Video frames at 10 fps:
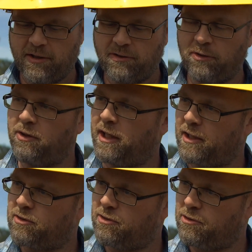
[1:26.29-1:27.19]
So to
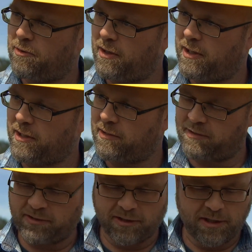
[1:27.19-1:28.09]
get to new
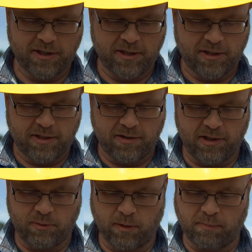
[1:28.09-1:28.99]
areas,
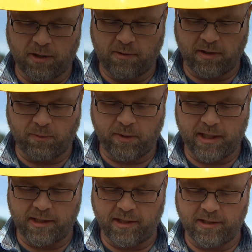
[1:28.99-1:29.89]
these will blow on the
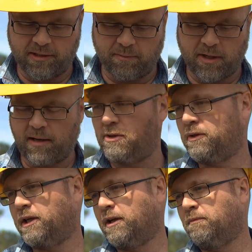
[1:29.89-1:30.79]
wind and sometimes you'll
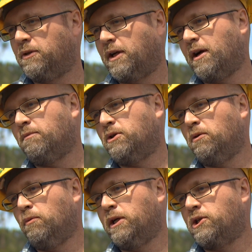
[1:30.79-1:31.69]
get them to come to
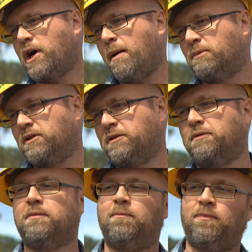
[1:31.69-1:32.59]
ridge tops
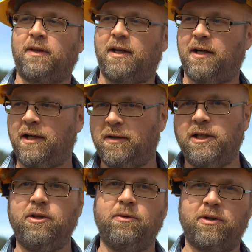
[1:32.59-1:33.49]
mm -hmm. uh,
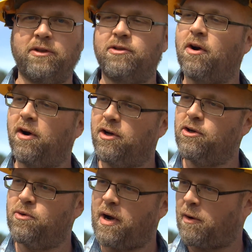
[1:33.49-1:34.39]
and you can start a
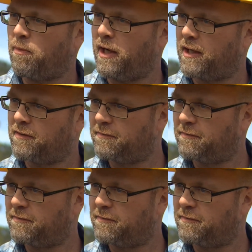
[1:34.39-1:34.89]
new outbreak.